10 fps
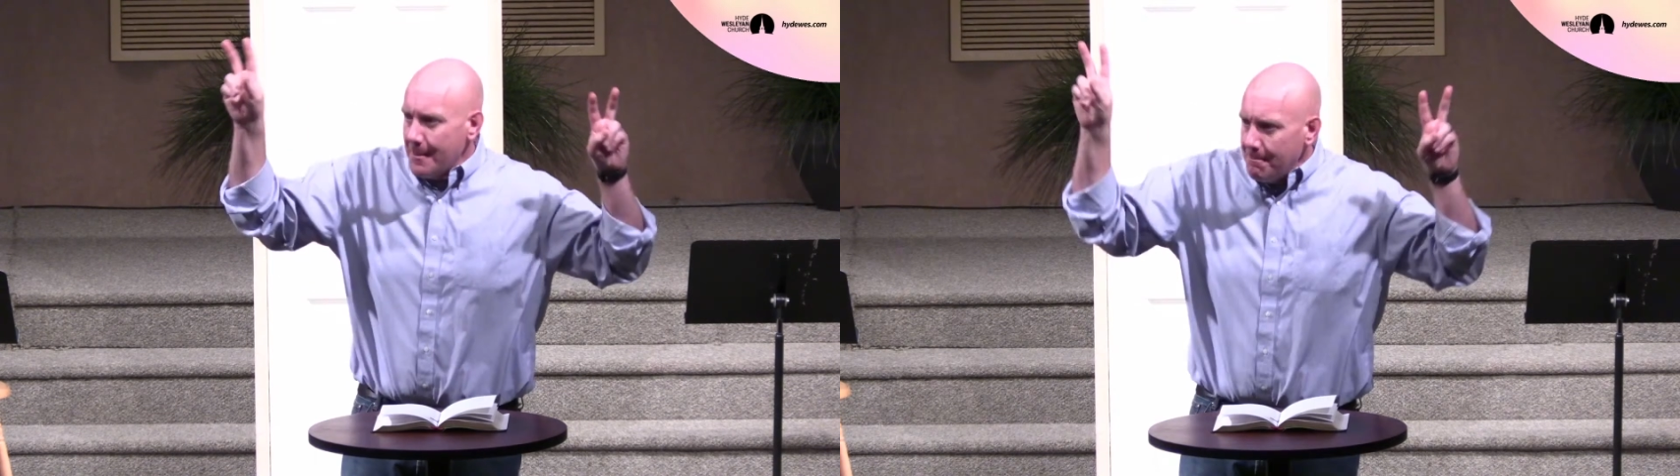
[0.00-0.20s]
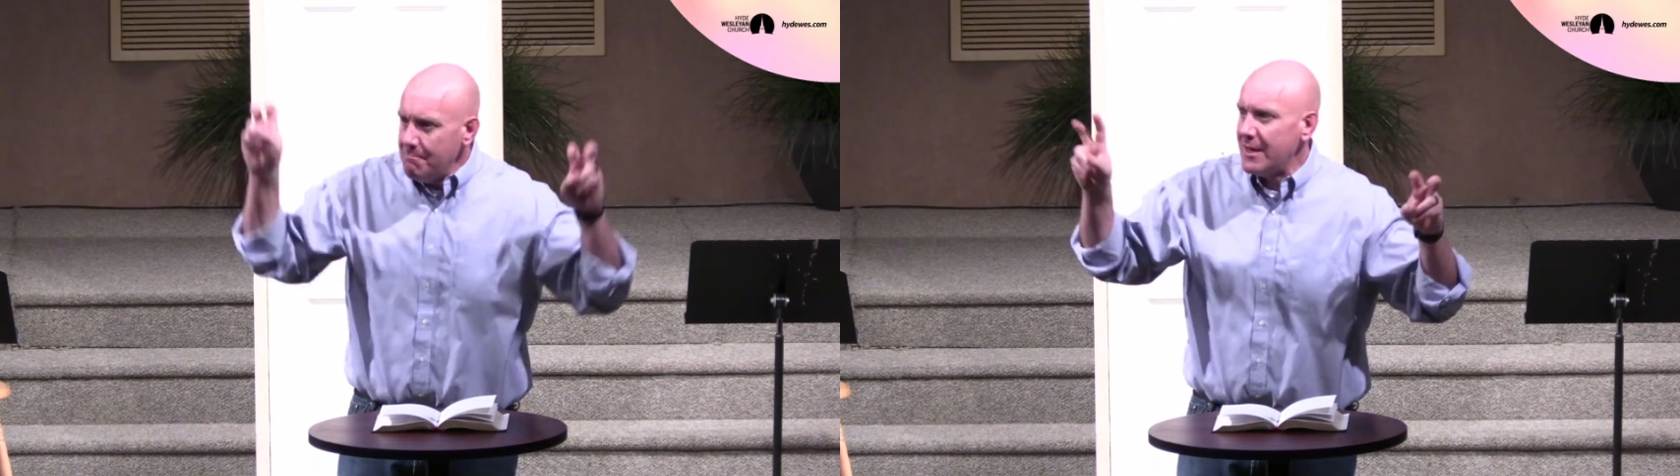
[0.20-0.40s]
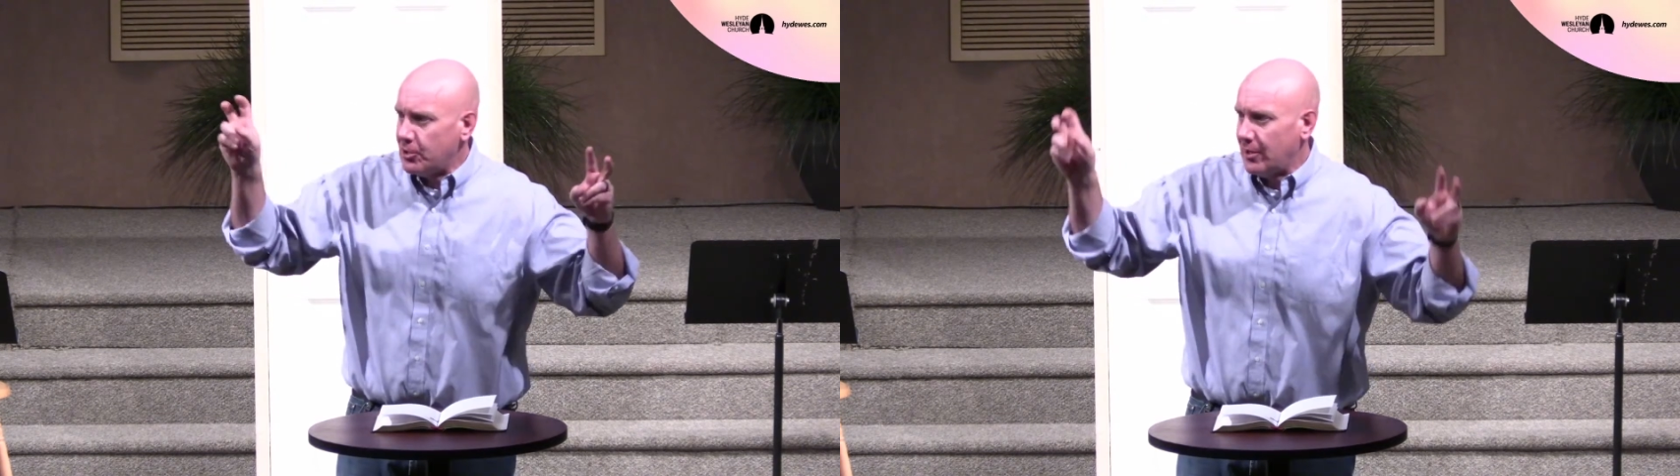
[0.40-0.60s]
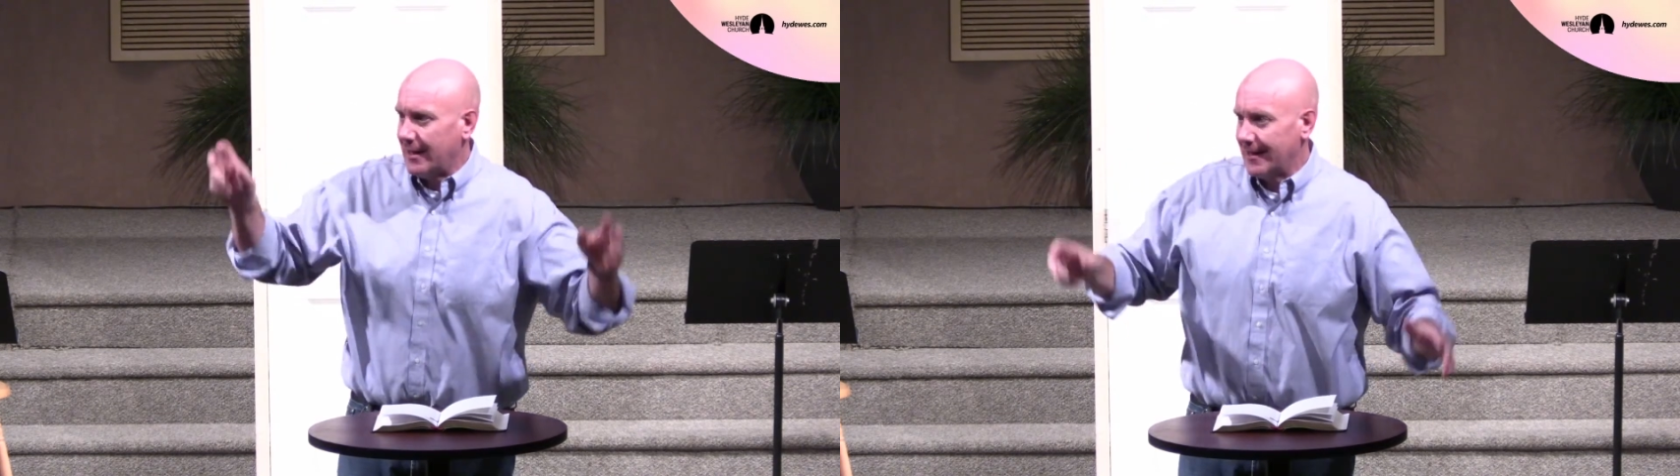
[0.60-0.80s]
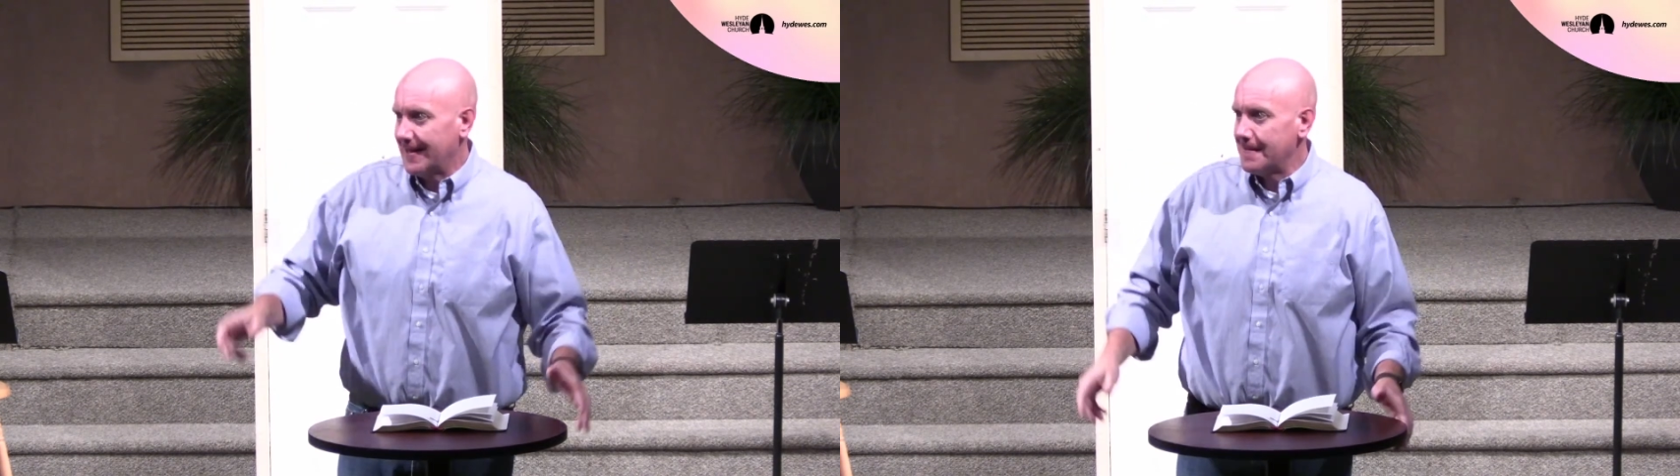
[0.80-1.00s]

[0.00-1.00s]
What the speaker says: mission.